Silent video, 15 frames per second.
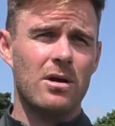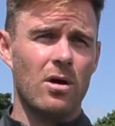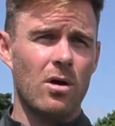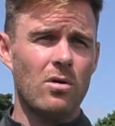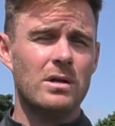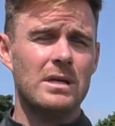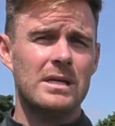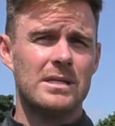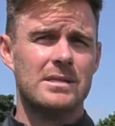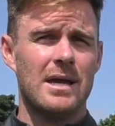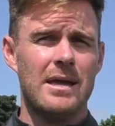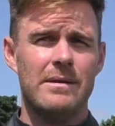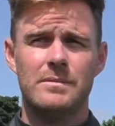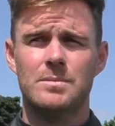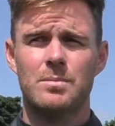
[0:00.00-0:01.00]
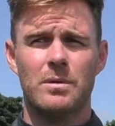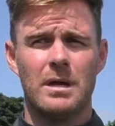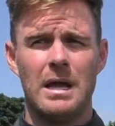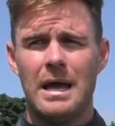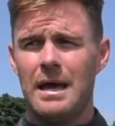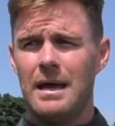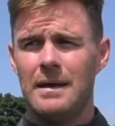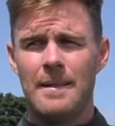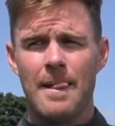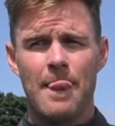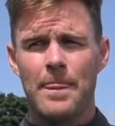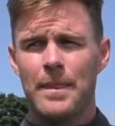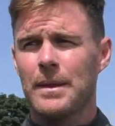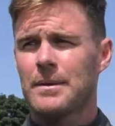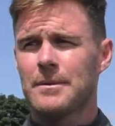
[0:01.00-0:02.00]
got ugly at times. But uh,
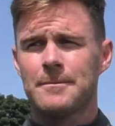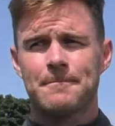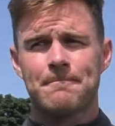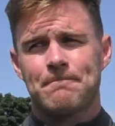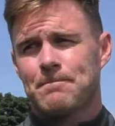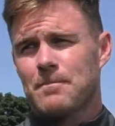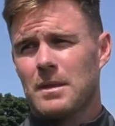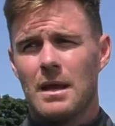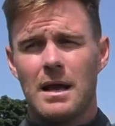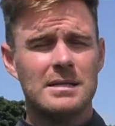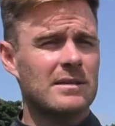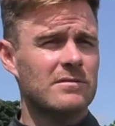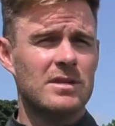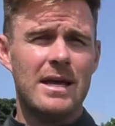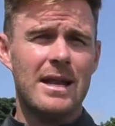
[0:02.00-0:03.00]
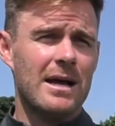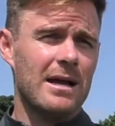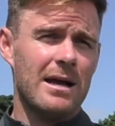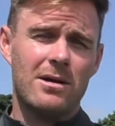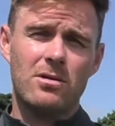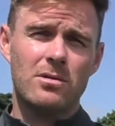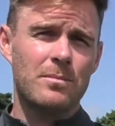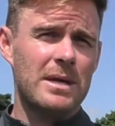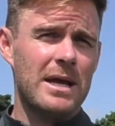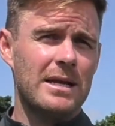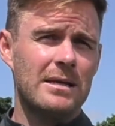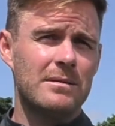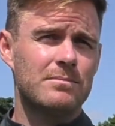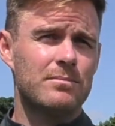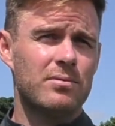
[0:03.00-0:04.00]
as I've said, I, couldn't be
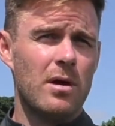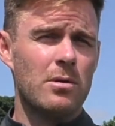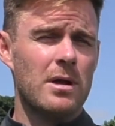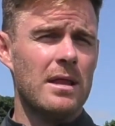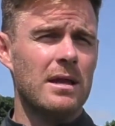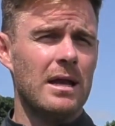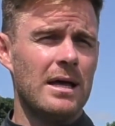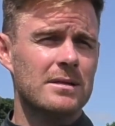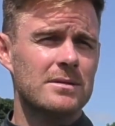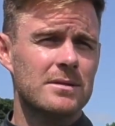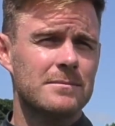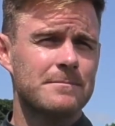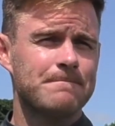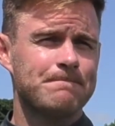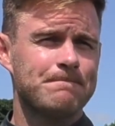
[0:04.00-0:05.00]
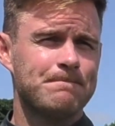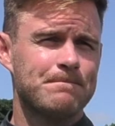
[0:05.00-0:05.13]
any prouder of that. I